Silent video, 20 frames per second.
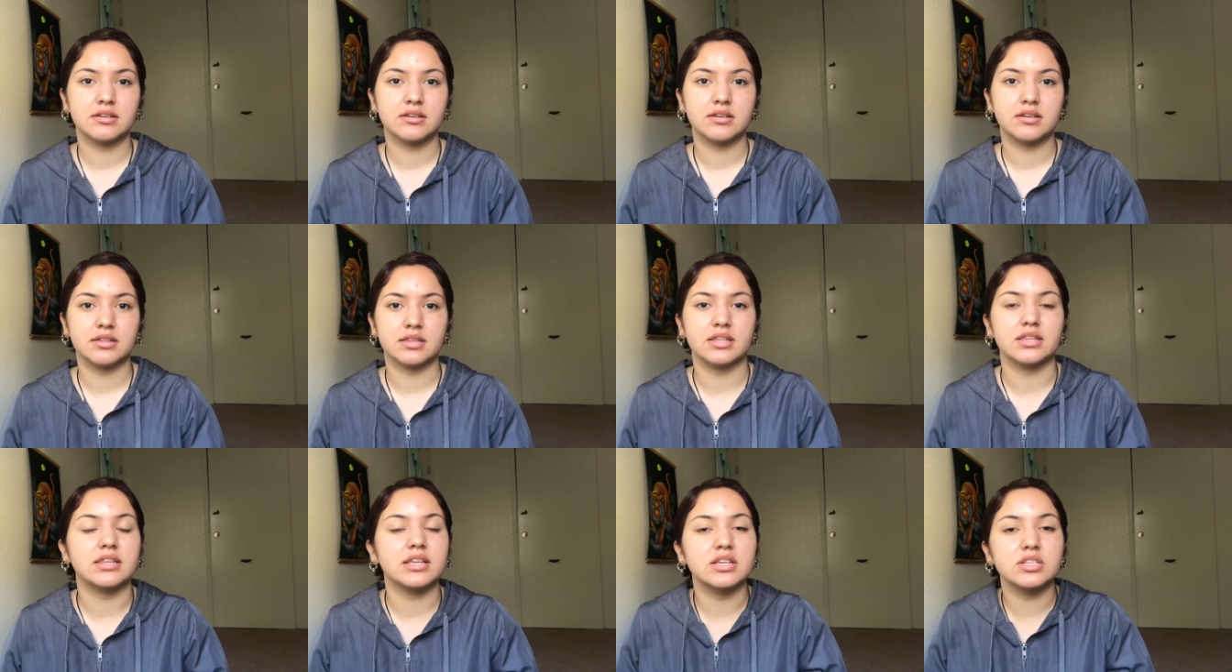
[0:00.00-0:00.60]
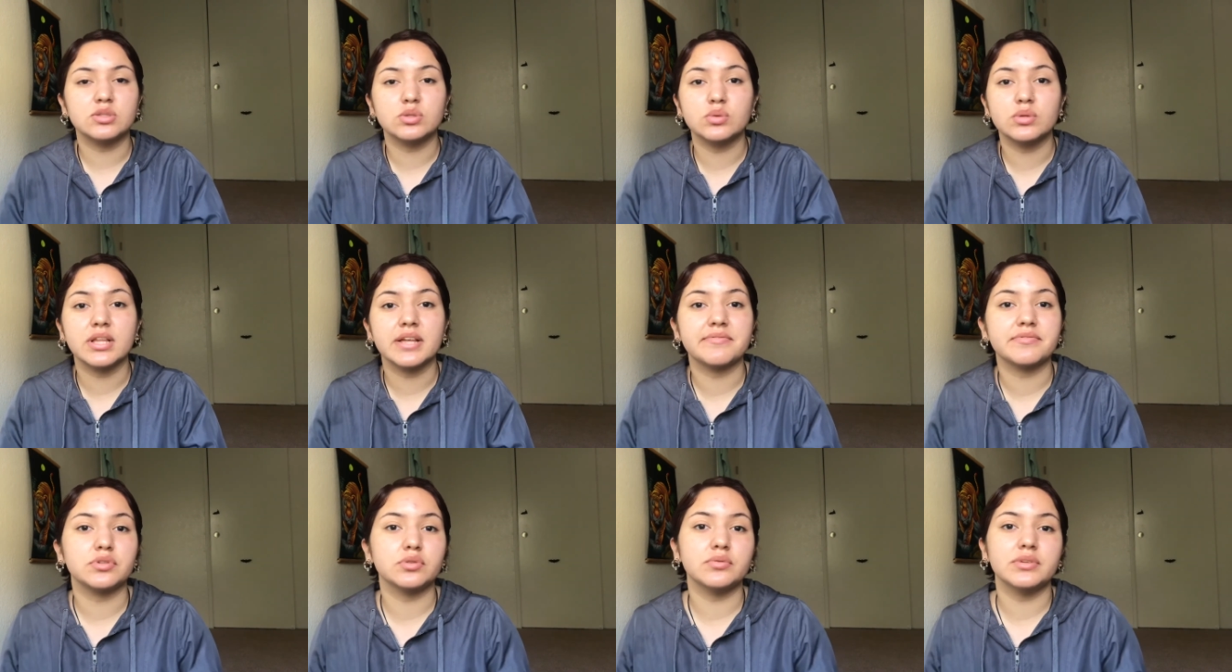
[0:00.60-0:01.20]
the things you
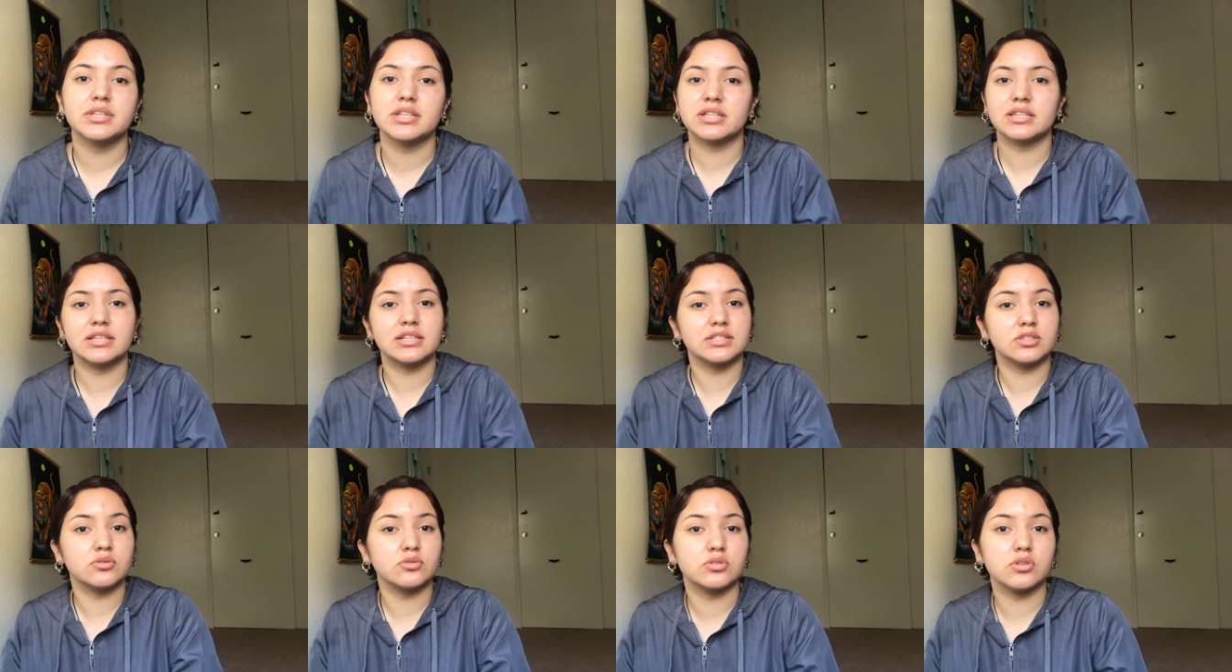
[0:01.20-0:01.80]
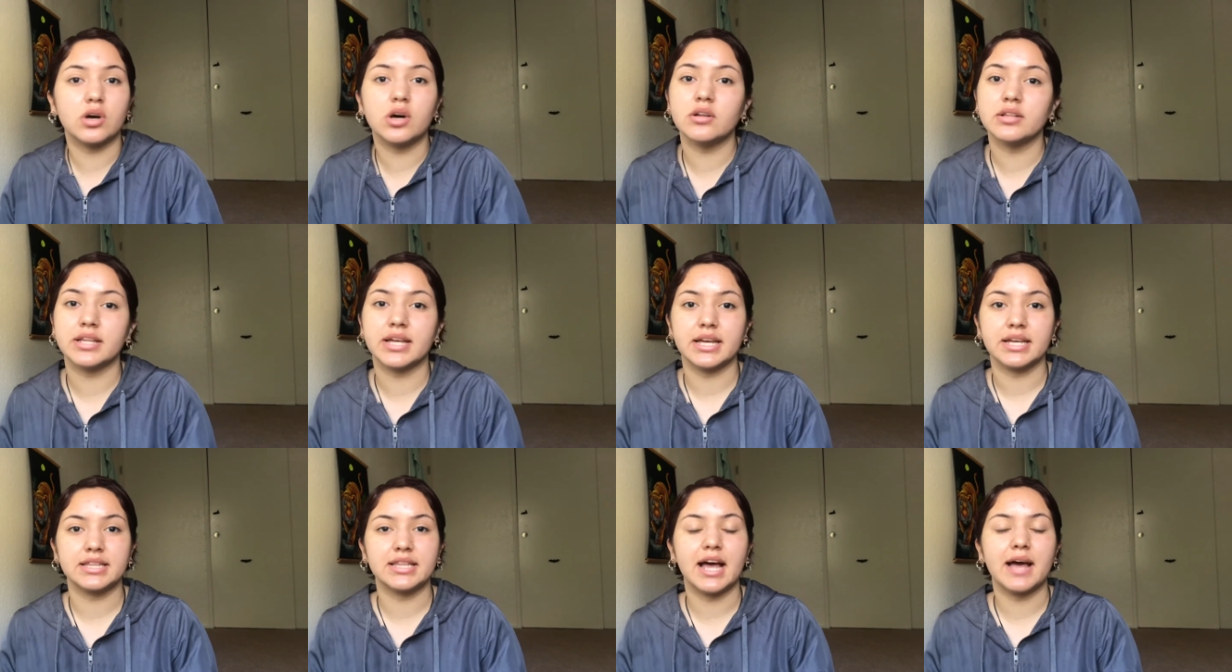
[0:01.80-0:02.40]
love doing, the things you don't
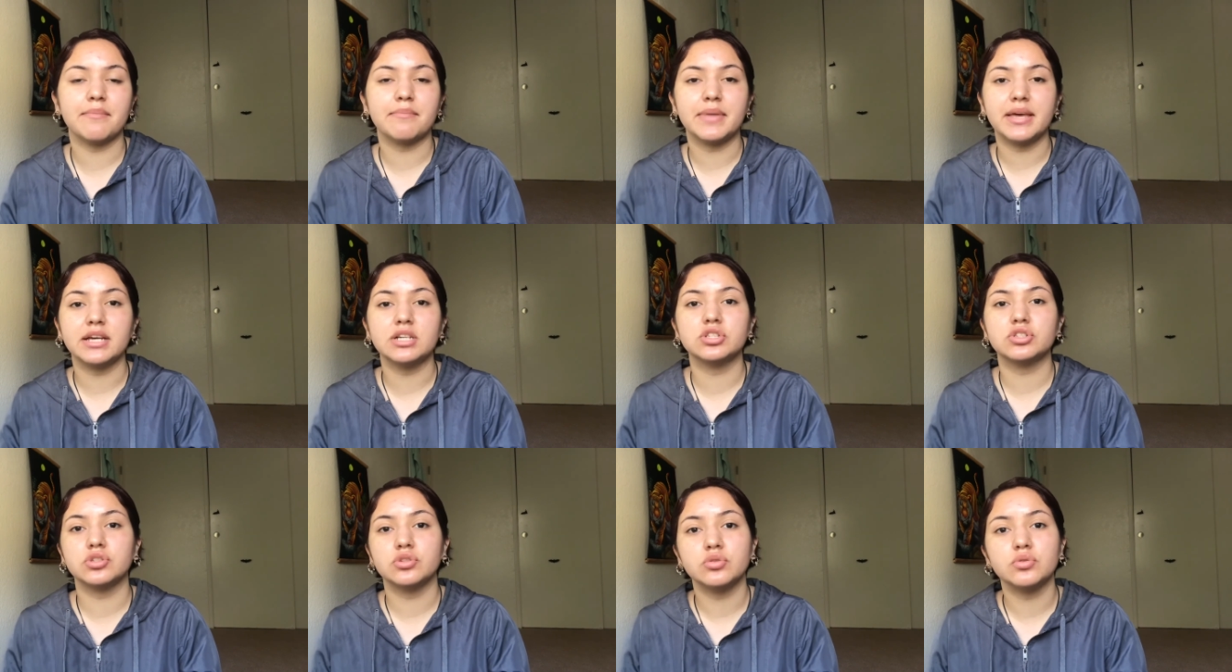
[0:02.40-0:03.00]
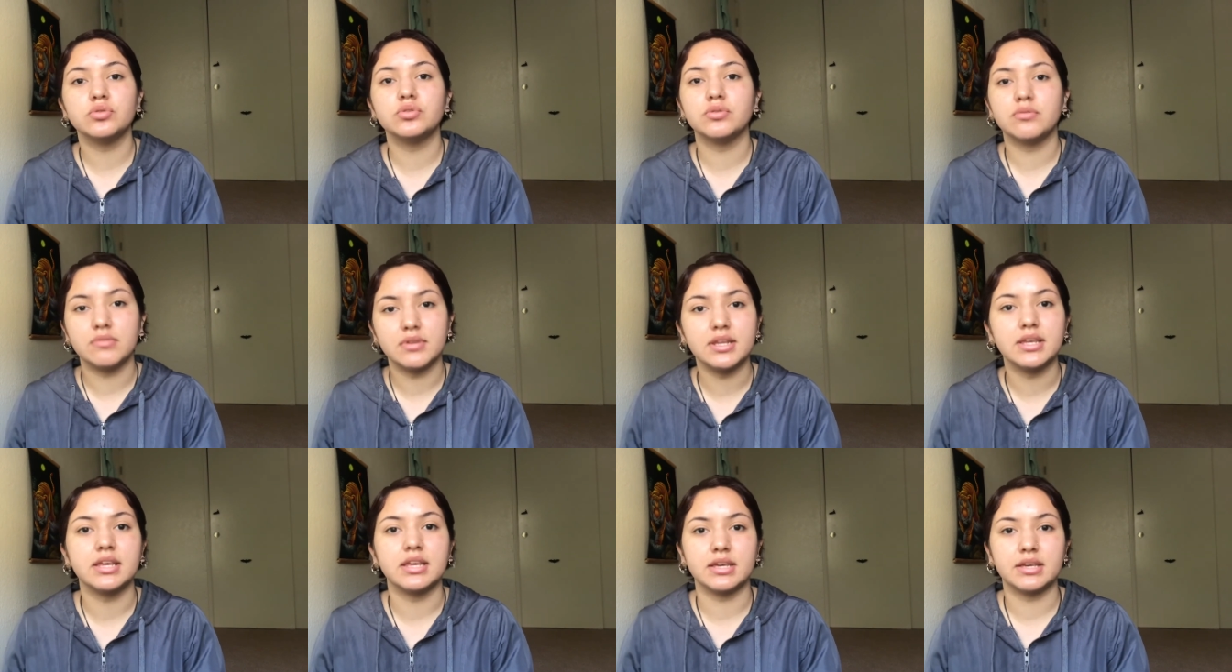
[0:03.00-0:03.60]
like, that makes you
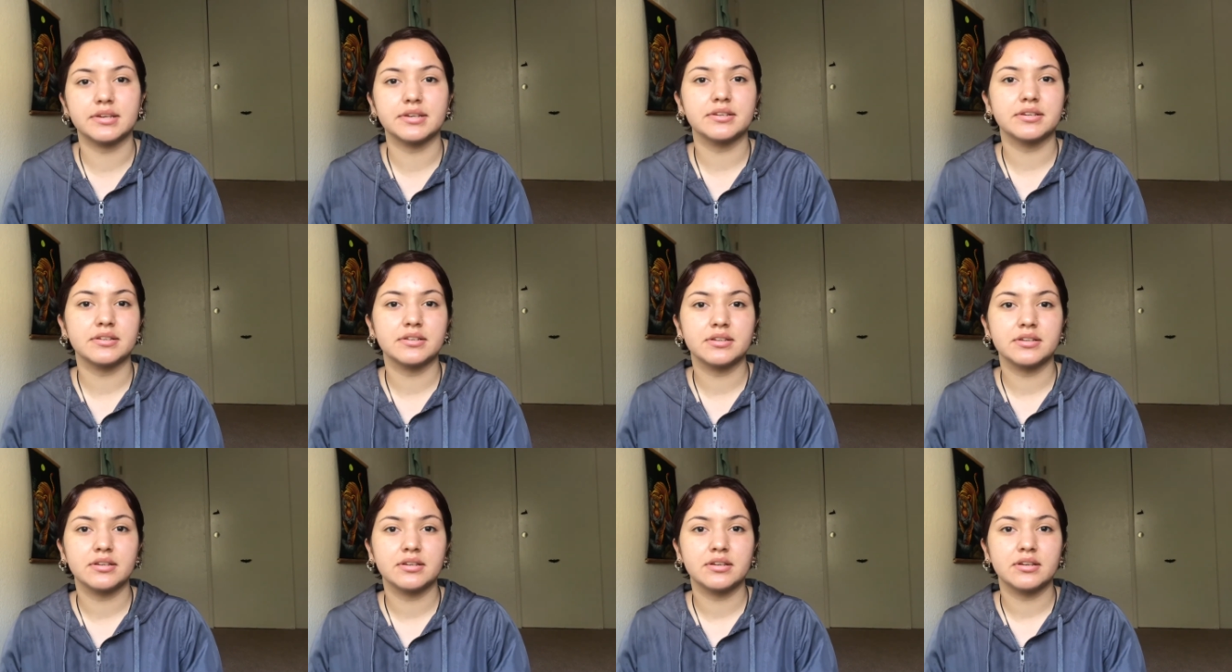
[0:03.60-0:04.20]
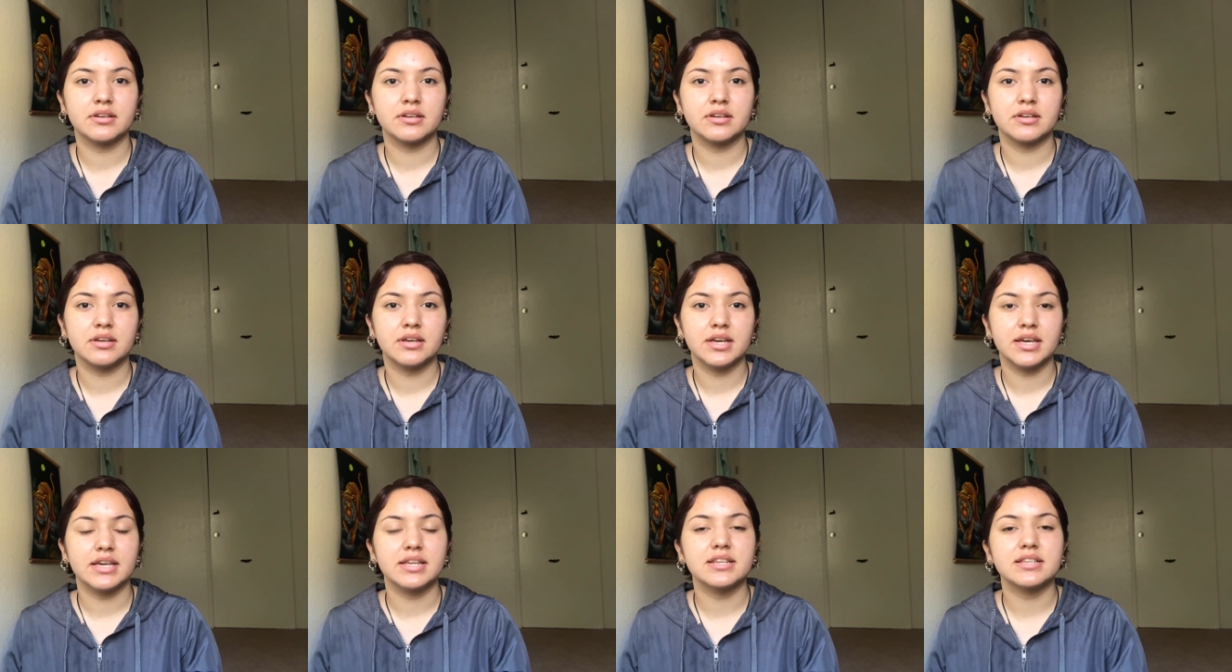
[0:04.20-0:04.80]
unique.
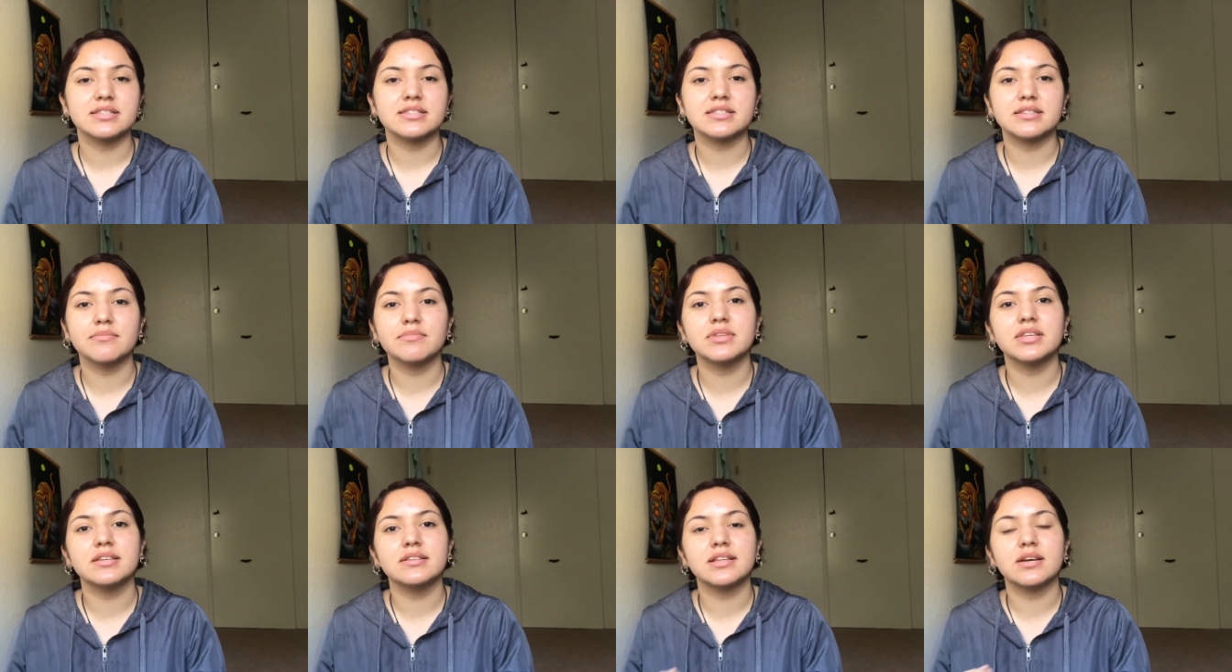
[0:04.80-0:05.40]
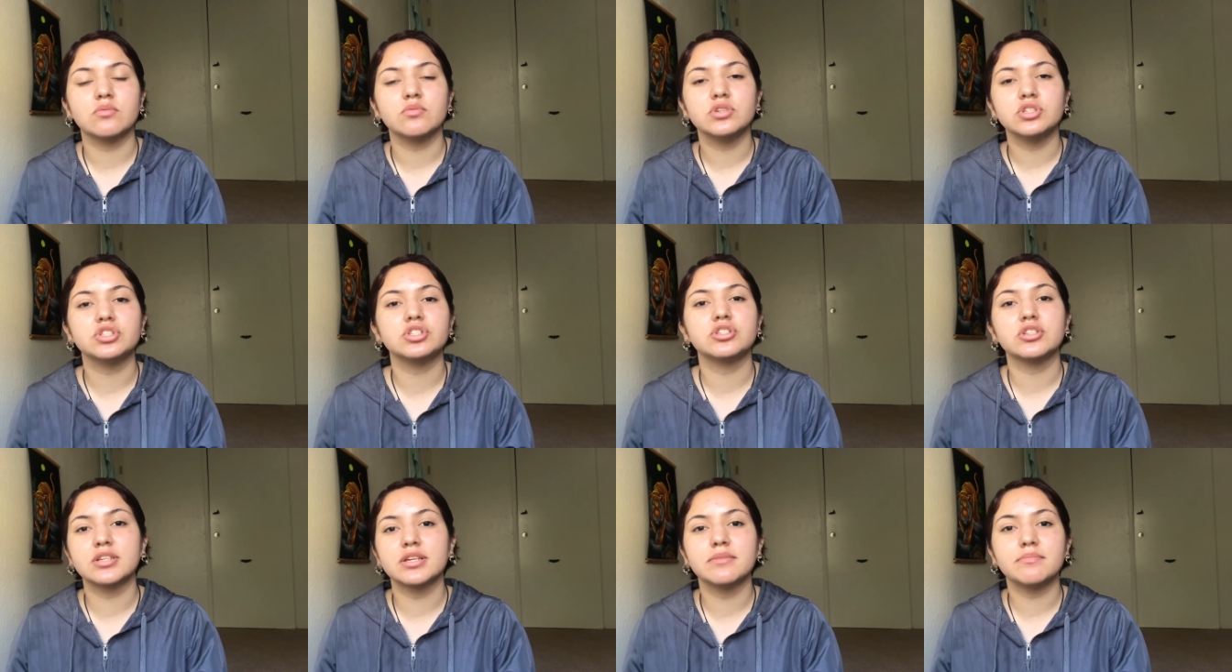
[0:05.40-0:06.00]
And it's something that we
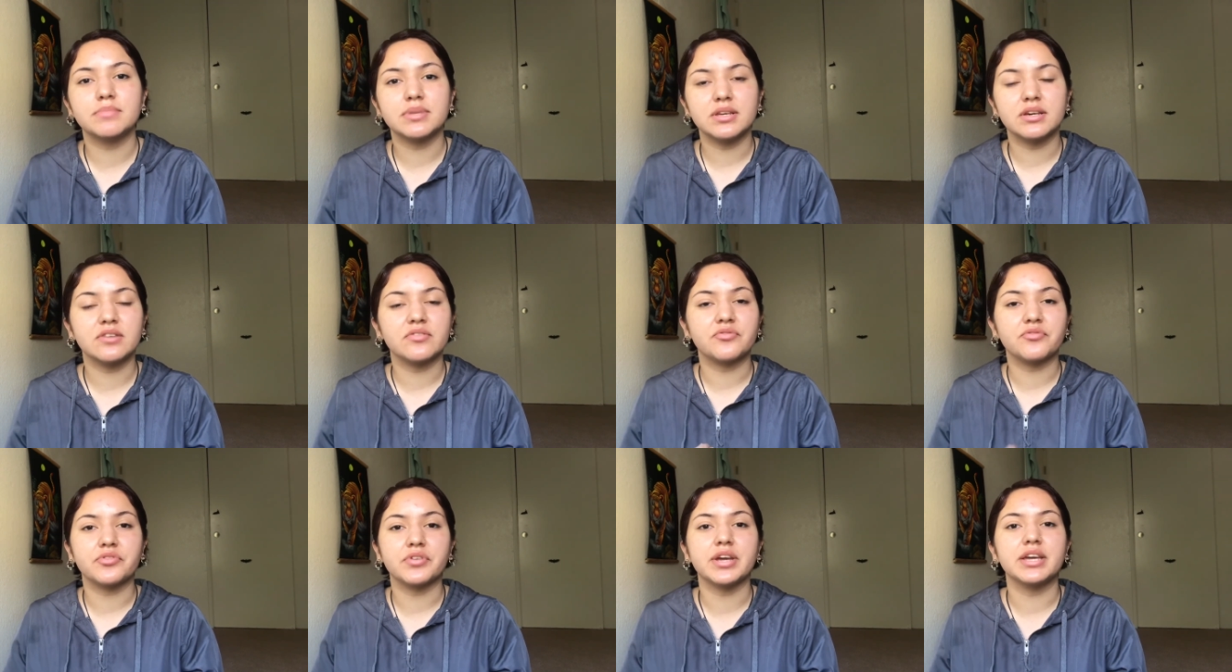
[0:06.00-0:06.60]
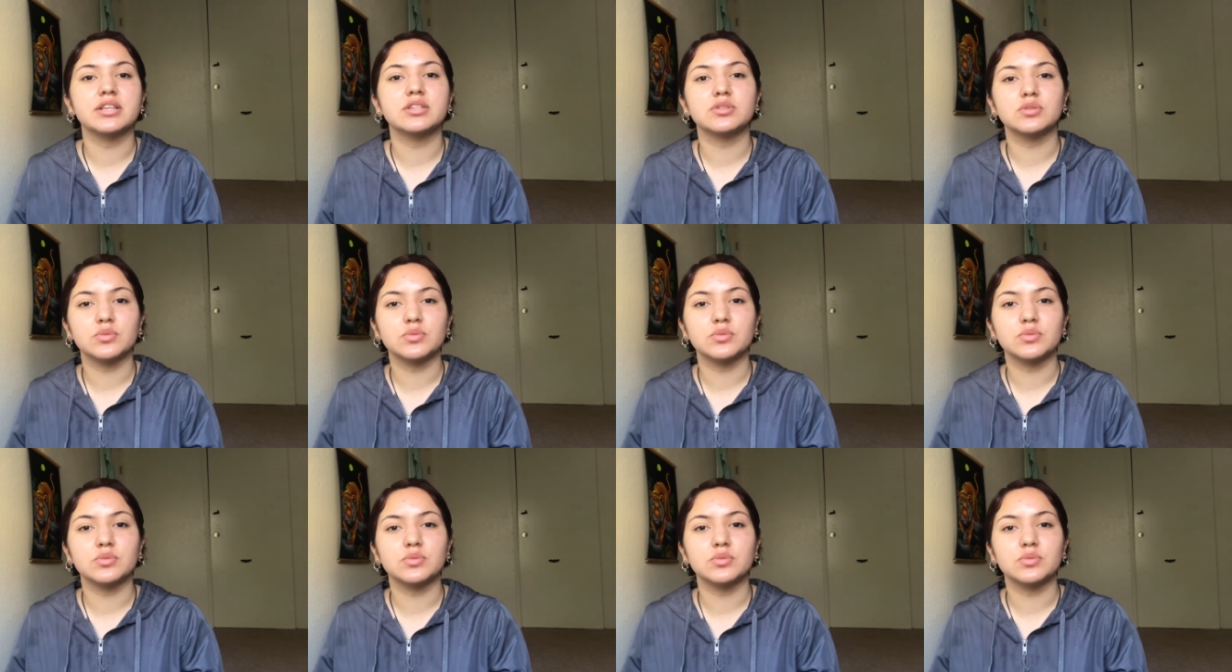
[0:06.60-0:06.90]
shouldn't be afraid to